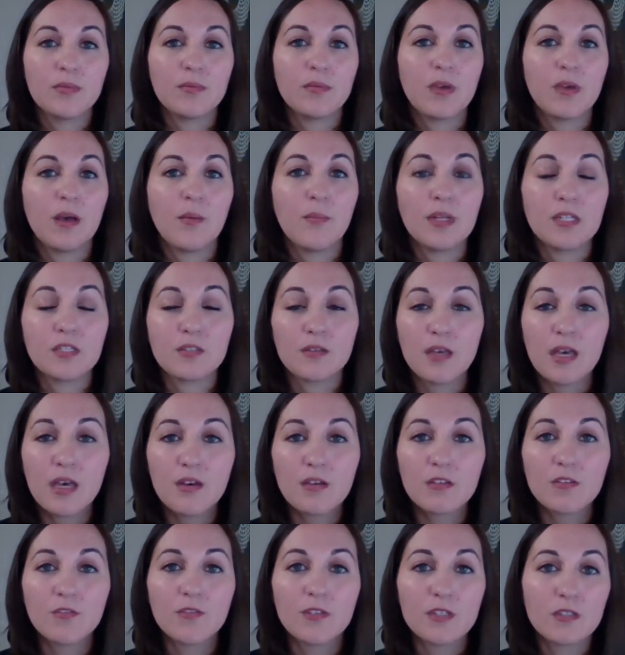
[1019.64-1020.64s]
mental
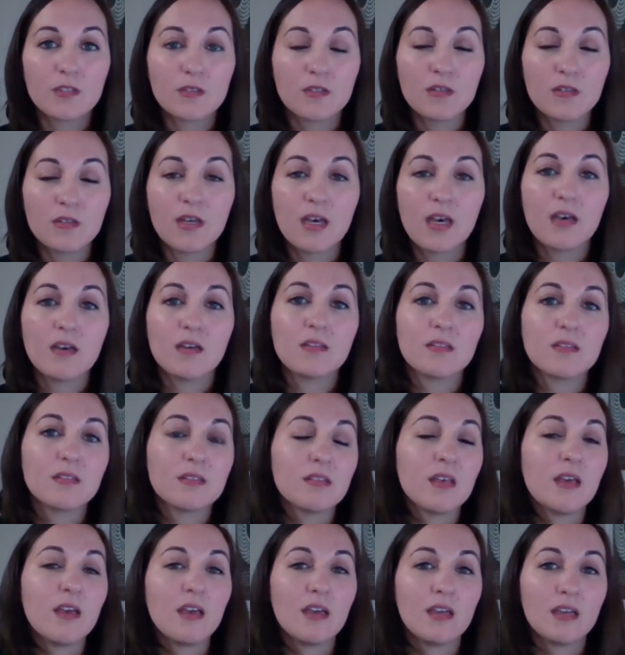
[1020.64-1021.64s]
health, physical
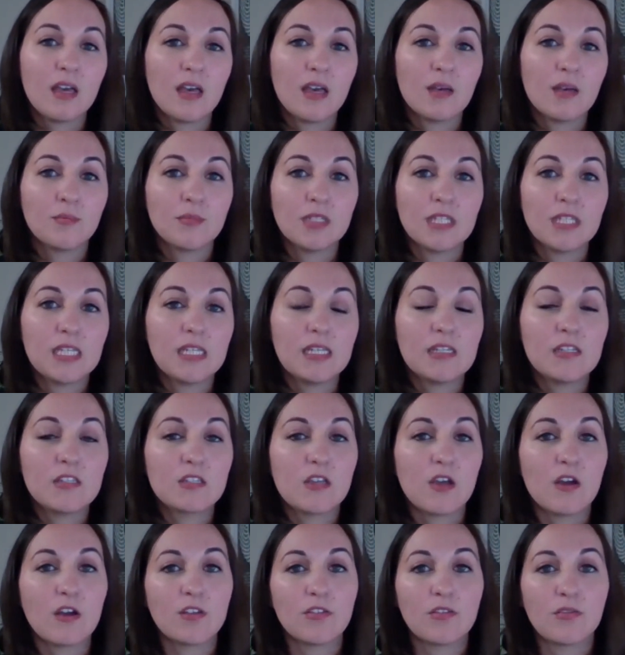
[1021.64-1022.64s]
health
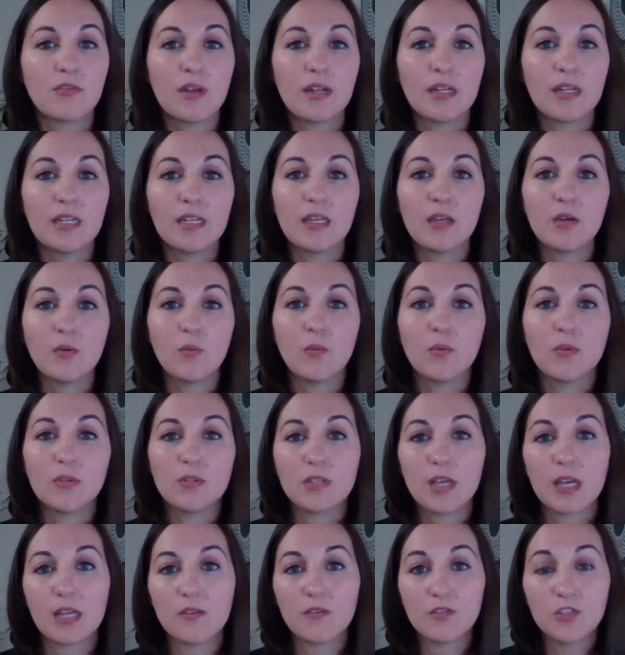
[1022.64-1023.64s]
needs. Are there any
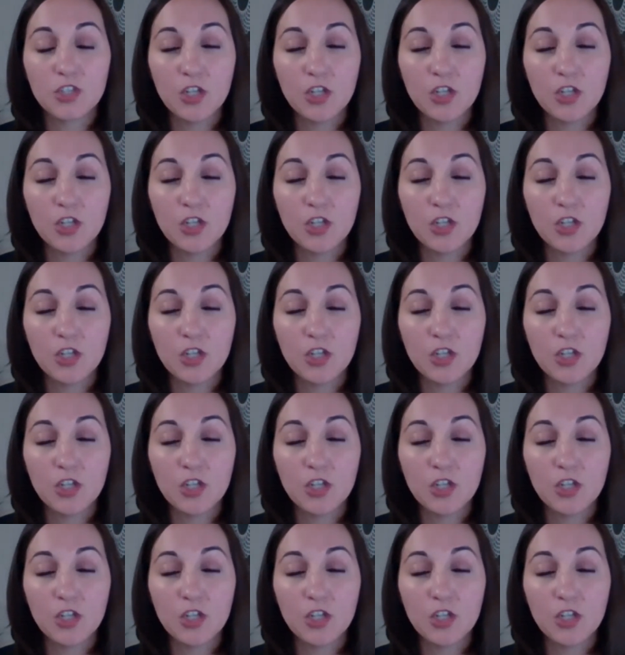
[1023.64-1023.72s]
kind of